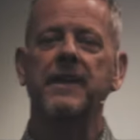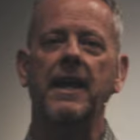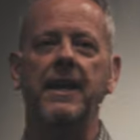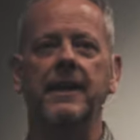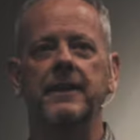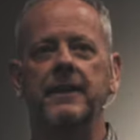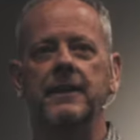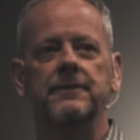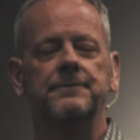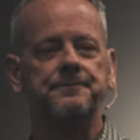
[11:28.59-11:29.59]
And
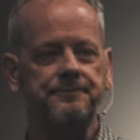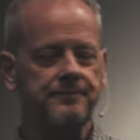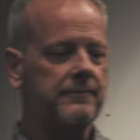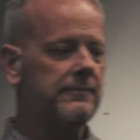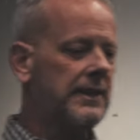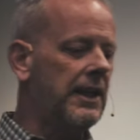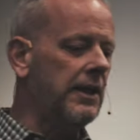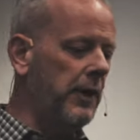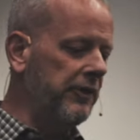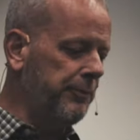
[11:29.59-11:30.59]
uh,
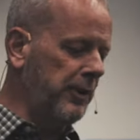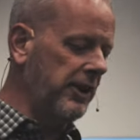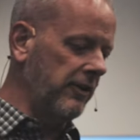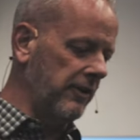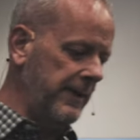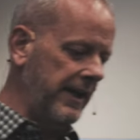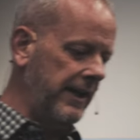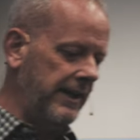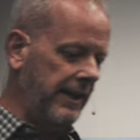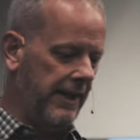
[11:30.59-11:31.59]
anyway, I was putting her to
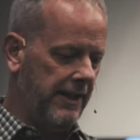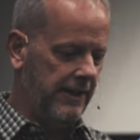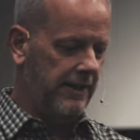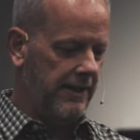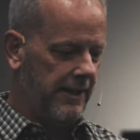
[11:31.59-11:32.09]
bed, and,